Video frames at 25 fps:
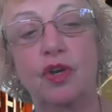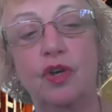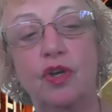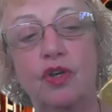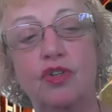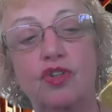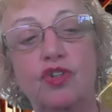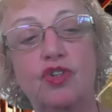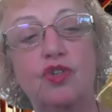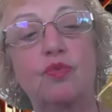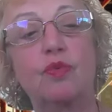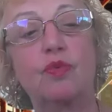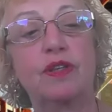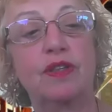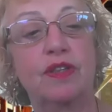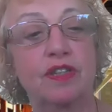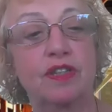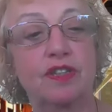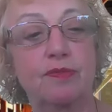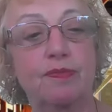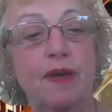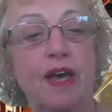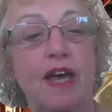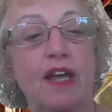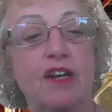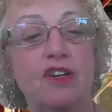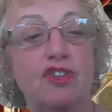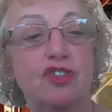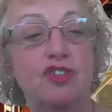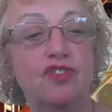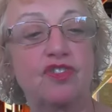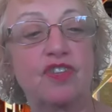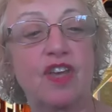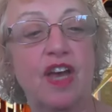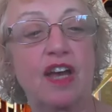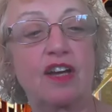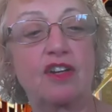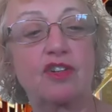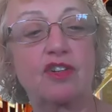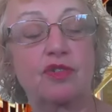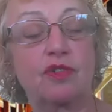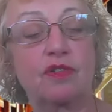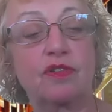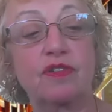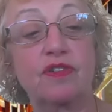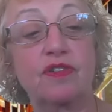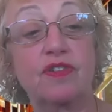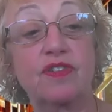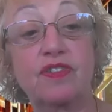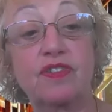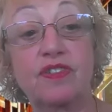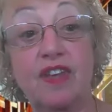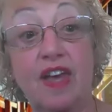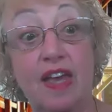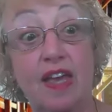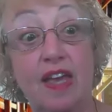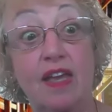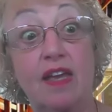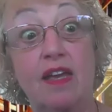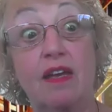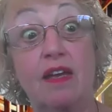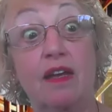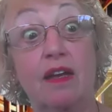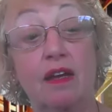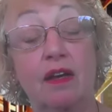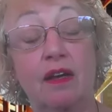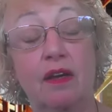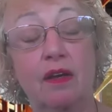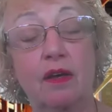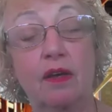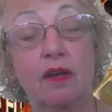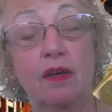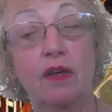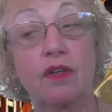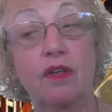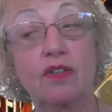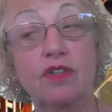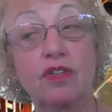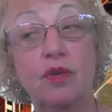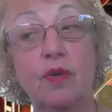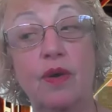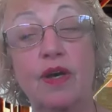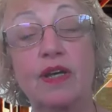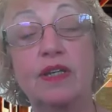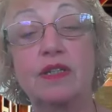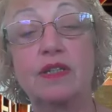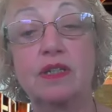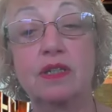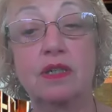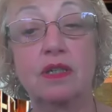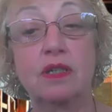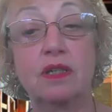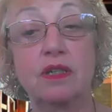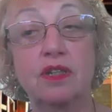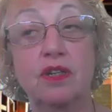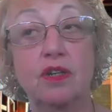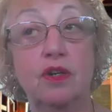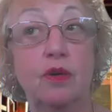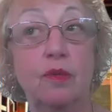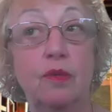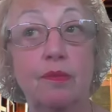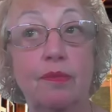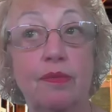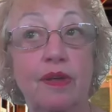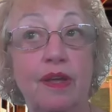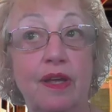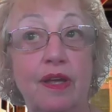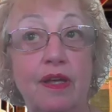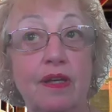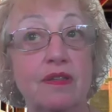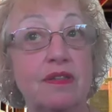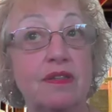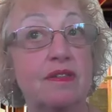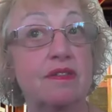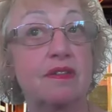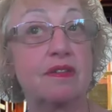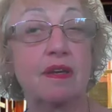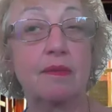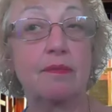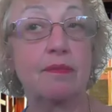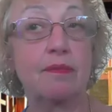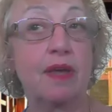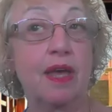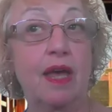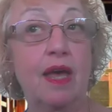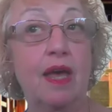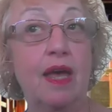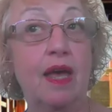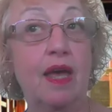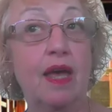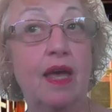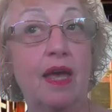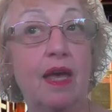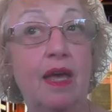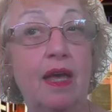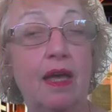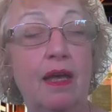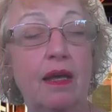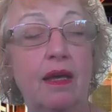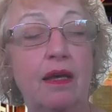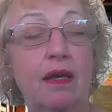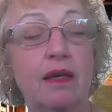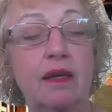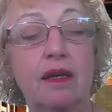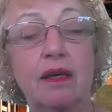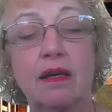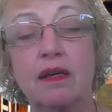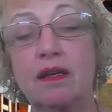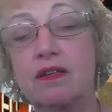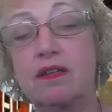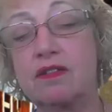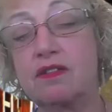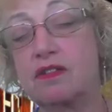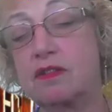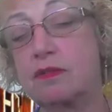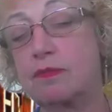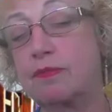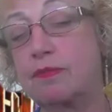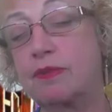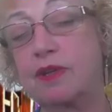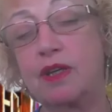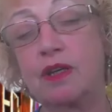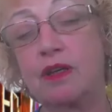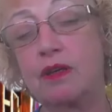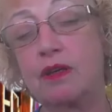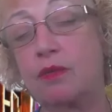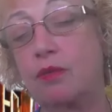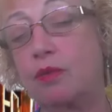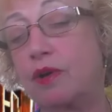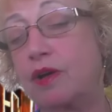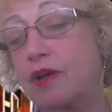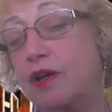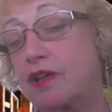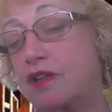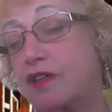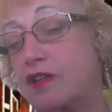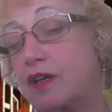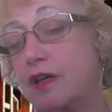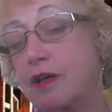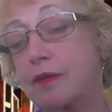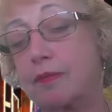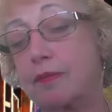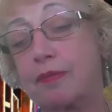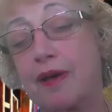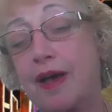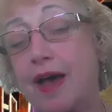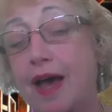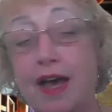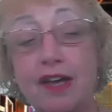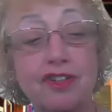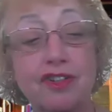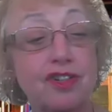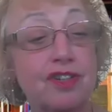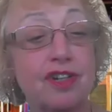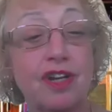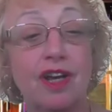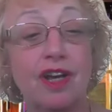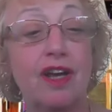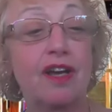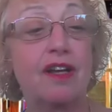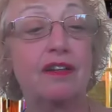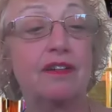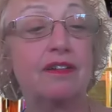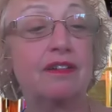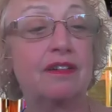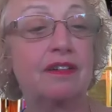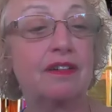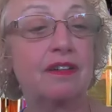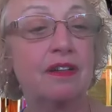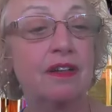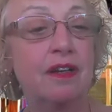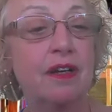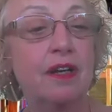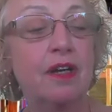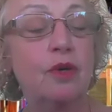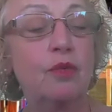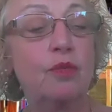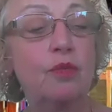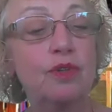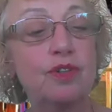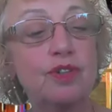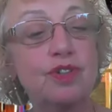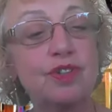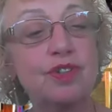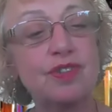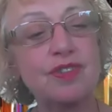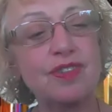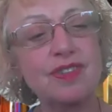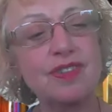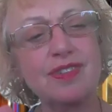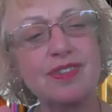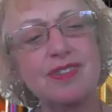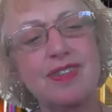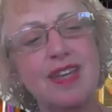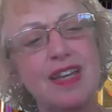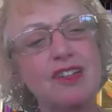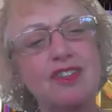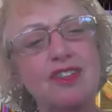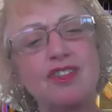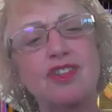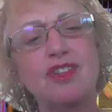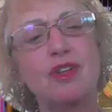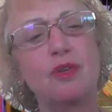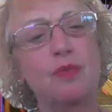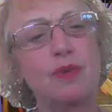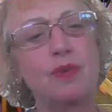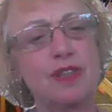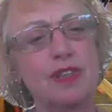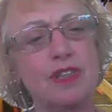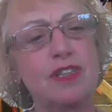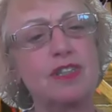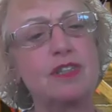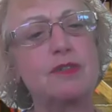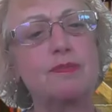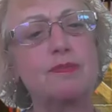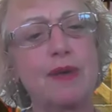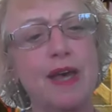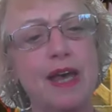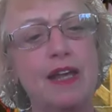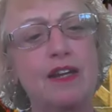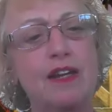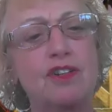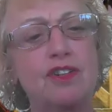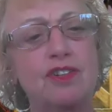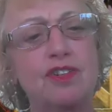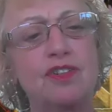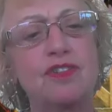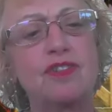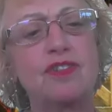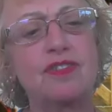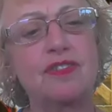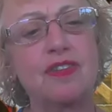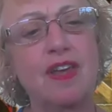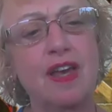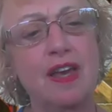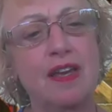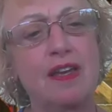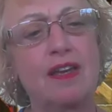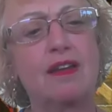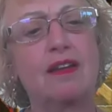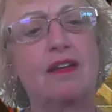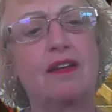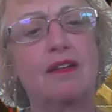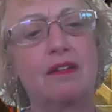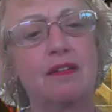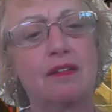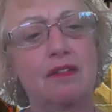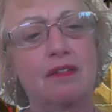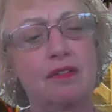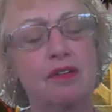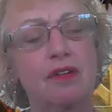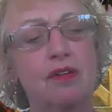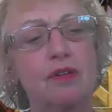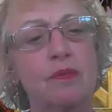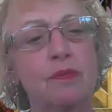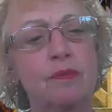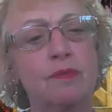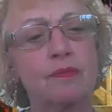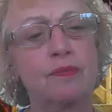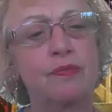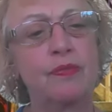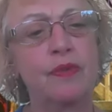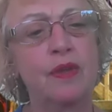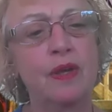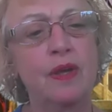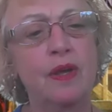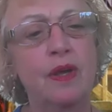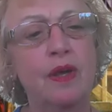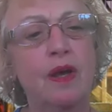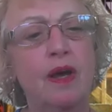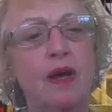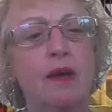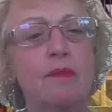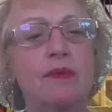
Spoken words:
to what the Spanish is actually saying. So I did, Bésame, kiss me with a passion, which is essentially what the Spanish is saying. I